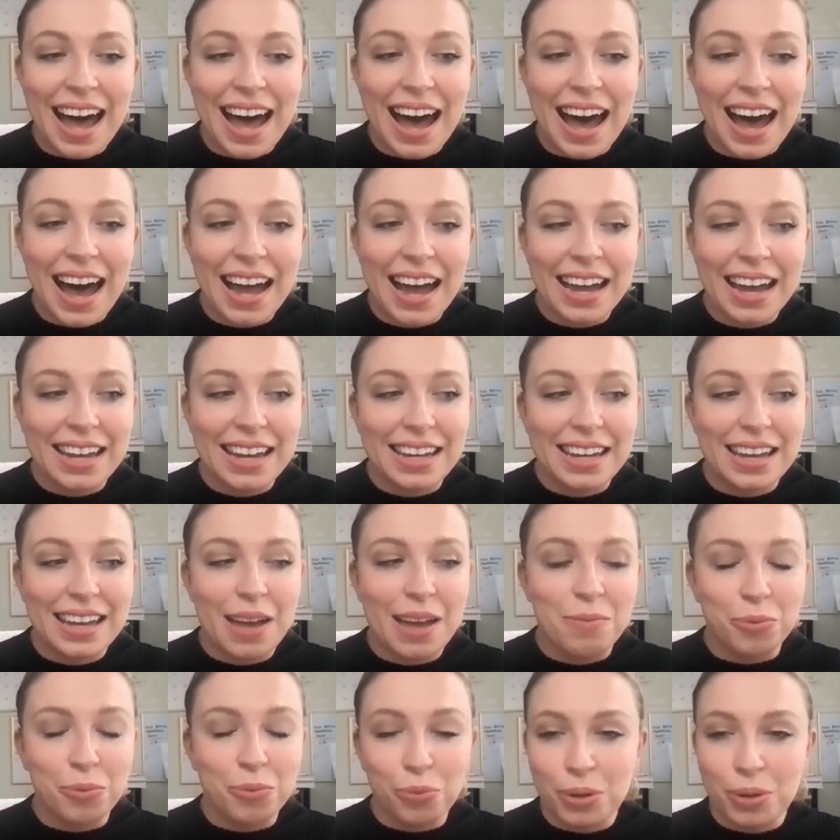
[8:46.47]
I
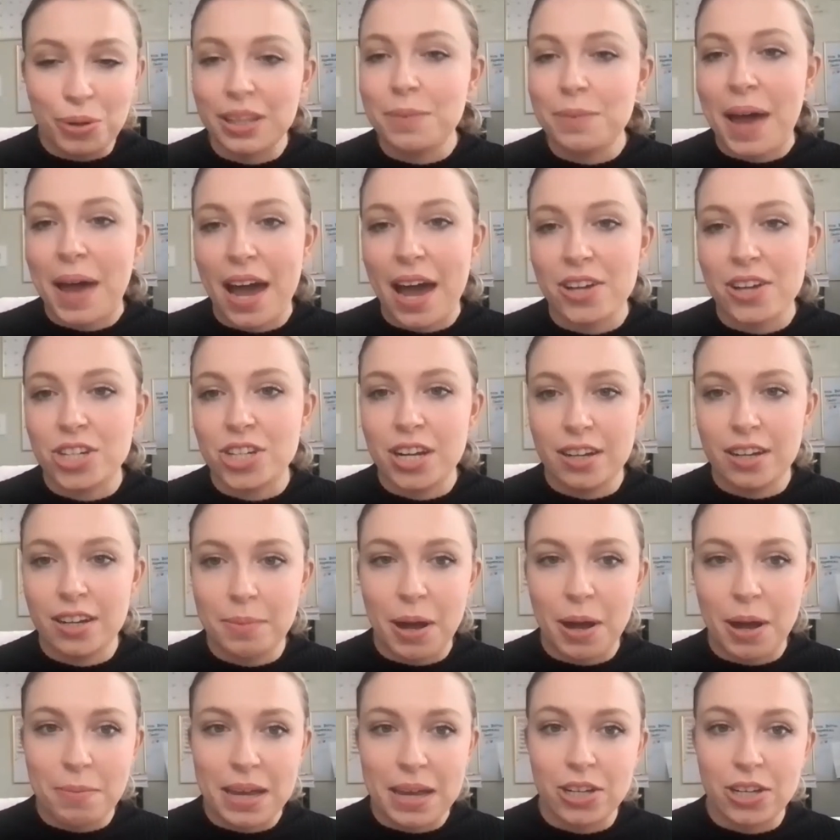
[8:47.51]
am really passionate
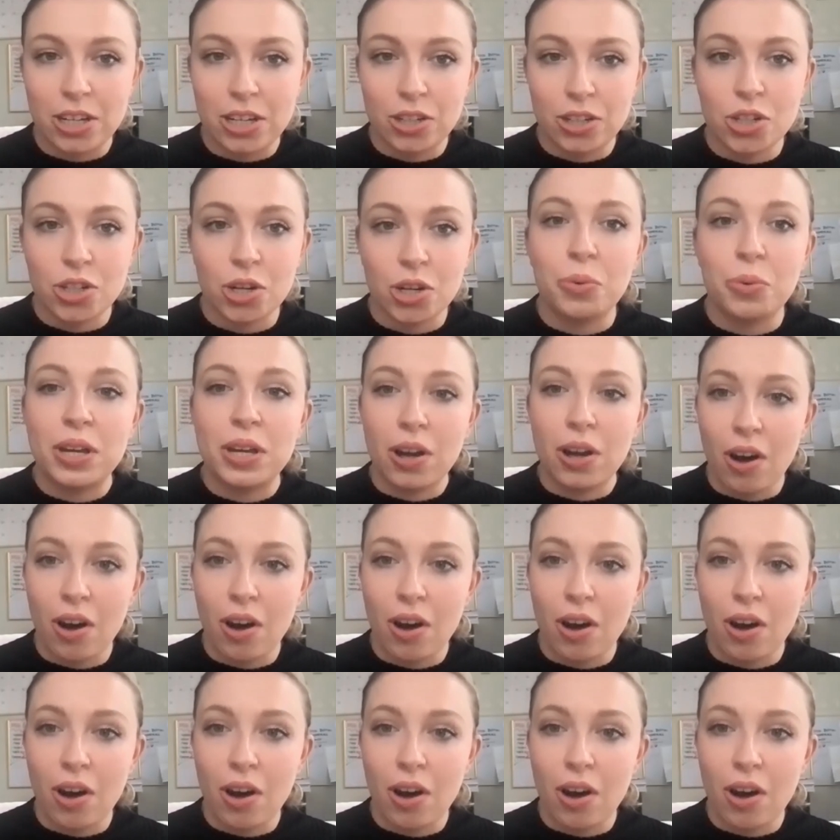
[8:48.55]
about making sure we